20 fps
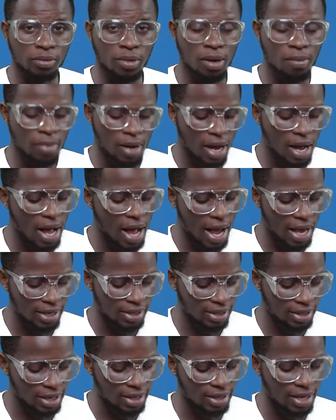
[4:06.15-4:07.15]
Remember,
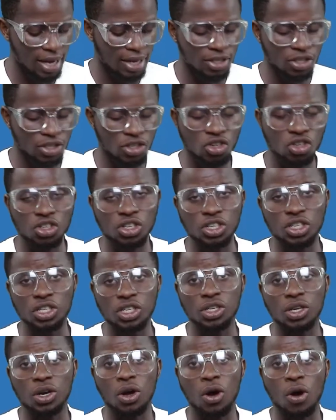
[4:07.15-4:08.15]
I said that
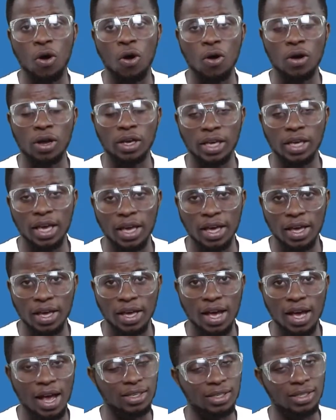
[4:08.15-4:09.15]
G or K,
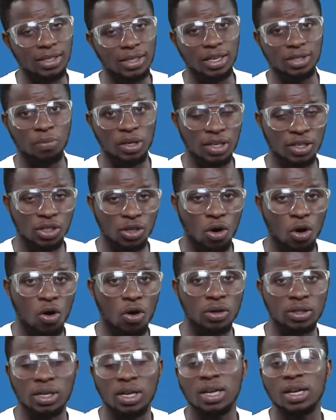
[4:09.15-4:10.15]
as the case may be, is
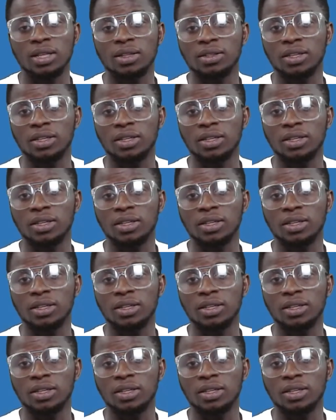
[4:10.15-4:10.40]
called